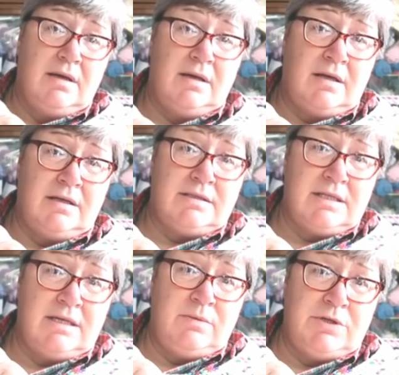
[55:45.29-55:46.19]
And I
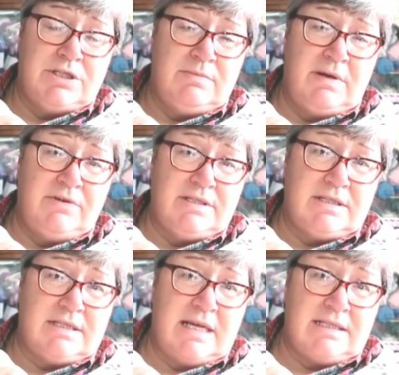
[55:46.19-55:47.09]
certainly wish them every
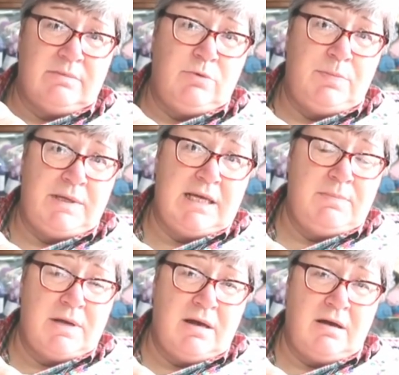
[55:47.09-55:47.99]
success and we will be
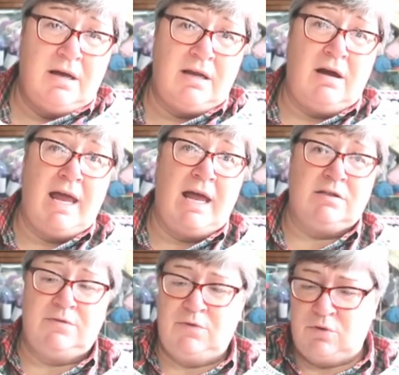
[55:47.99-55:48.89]
keeping an eye
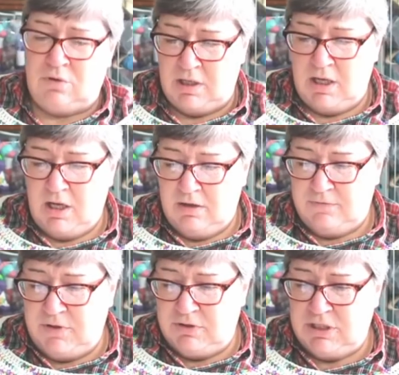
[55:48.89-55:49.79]
out for
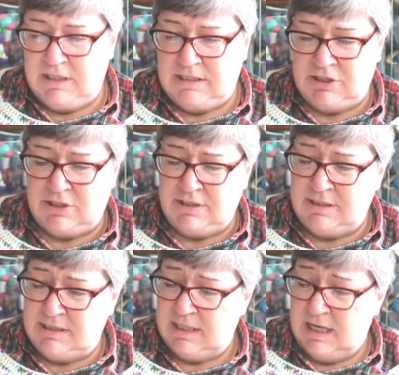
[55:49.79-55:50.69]
future
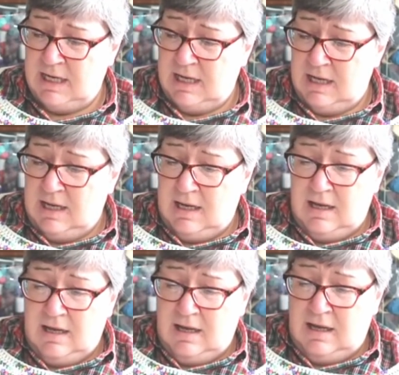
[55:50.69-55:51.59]
editions.
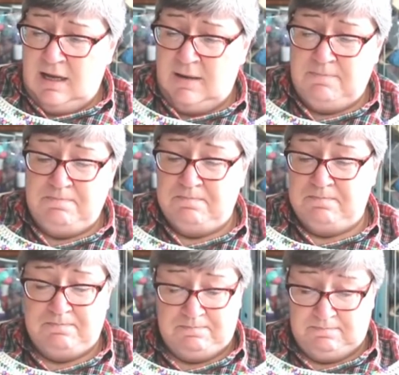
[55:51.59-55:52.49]
Um,
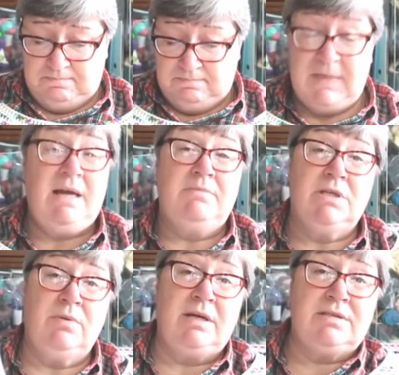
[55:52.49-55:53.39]
yeah,
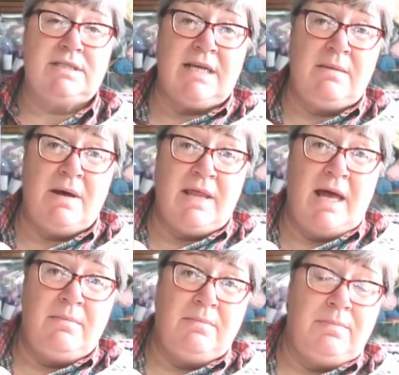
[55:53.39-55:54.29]
don't know what else to say about
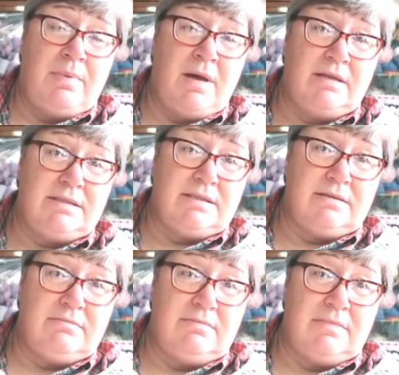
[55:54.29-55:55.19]
that, but
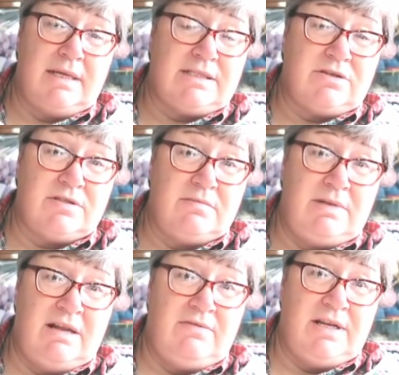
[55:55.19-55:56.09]
it's got
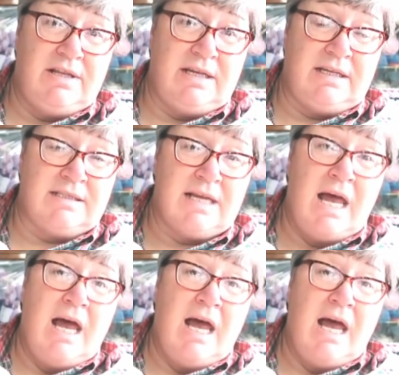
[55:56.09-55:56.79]
some lovely things.